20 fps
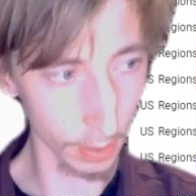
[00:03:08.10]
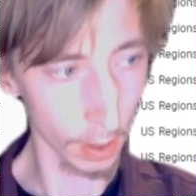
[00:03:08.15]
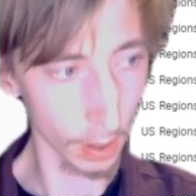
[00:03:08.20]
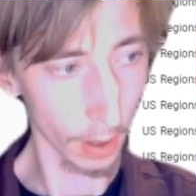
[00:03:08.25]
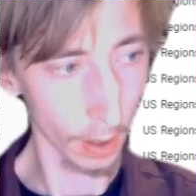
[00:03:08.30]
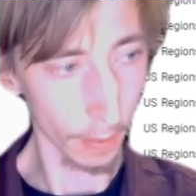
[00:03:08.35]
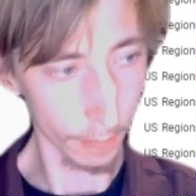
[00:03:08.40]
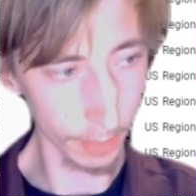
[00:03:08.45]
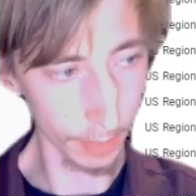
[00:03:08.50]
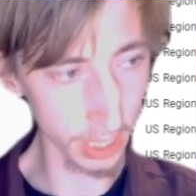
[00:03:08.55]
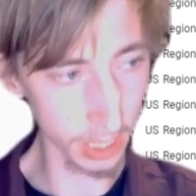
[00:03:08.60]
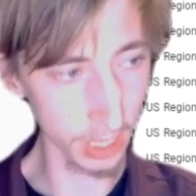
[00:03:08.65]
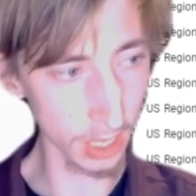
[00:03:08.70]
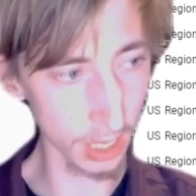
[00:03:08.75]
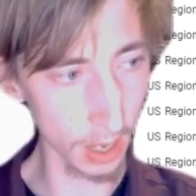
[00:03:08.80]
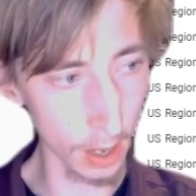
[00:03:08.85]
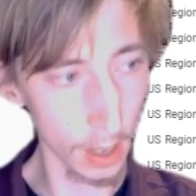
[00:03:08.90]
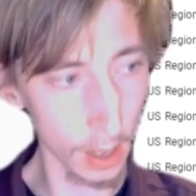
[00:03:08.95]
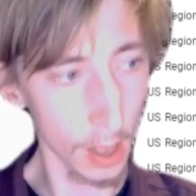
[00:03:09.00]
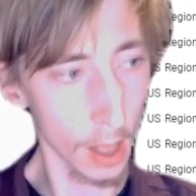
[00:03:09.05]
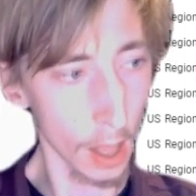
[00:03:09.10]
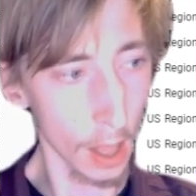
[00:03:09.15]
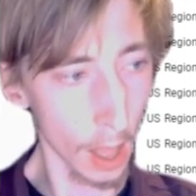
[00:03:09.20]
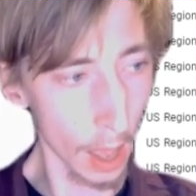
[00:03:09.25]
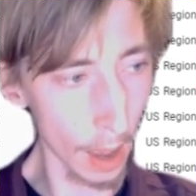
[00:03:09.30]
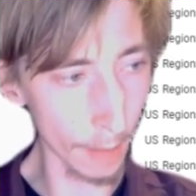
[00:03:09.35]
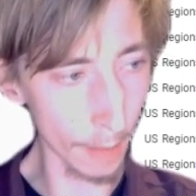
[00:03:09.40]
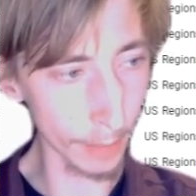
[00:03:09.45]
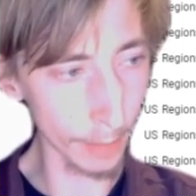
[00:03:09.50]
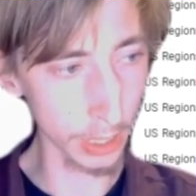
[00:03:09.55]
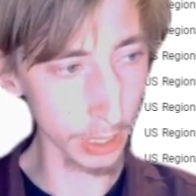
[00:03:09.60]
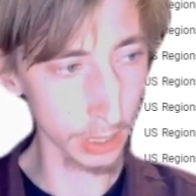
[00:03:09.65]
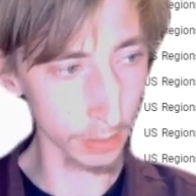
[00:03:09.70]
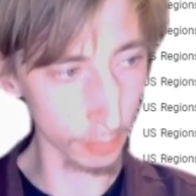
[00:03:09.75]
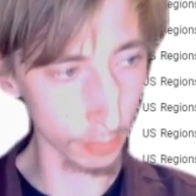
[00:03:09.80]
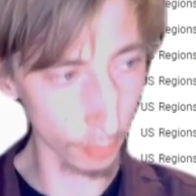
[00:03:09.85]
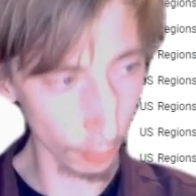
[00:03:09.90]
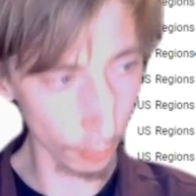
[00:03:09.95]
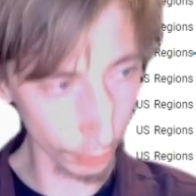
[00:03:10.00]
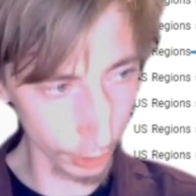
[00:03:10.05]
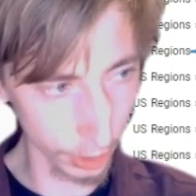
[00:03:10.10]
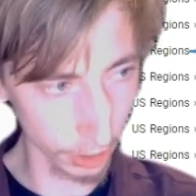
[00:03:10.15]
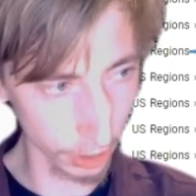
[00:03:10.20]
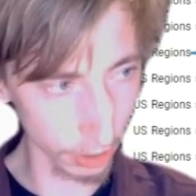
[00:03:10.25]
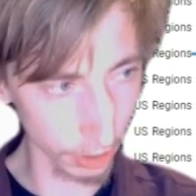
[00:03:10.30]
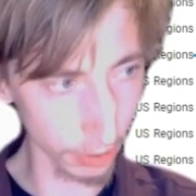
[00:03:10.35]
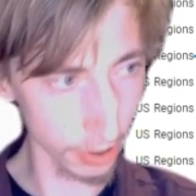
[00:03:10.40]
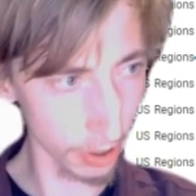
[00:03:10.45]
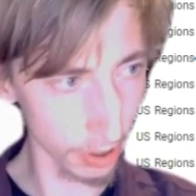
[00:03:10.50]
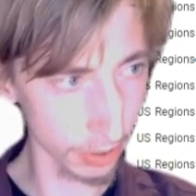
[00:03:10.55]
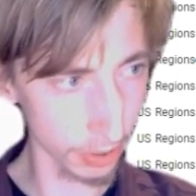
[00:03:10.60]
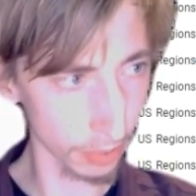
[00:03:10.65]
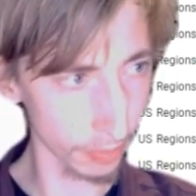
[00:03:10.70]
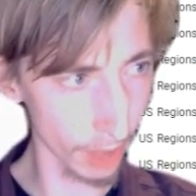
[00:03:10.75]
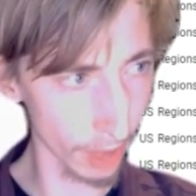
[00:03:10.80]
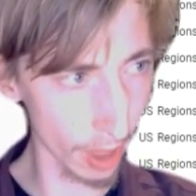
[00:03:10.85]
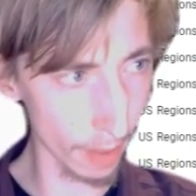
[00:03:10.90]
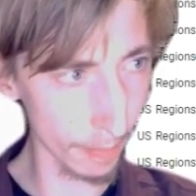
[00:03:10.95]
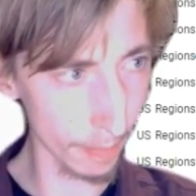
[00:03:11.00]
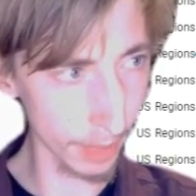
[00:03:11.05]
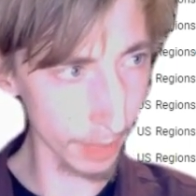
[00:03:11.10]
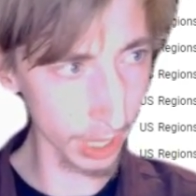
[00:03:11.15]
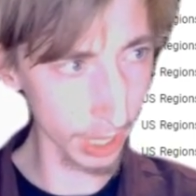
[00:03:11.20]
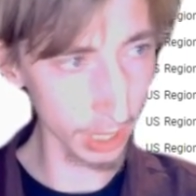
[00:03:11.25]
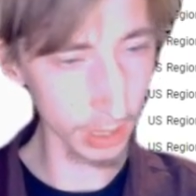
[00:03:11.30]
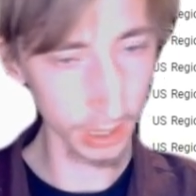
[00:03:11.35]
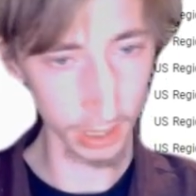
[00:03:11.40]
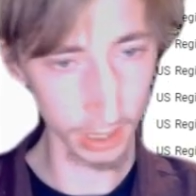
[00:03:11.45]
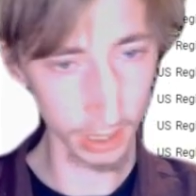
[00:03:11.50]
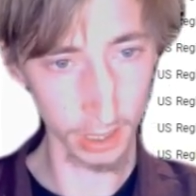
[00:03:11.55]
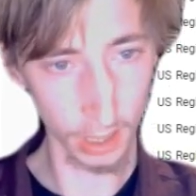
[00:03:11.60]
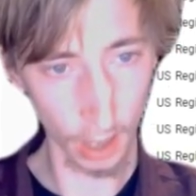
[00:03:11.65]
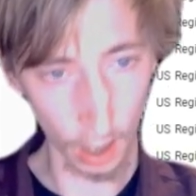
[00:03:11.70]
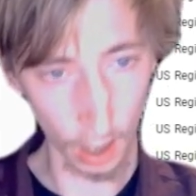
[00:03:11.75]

But uh, how much moisture there will be, there's not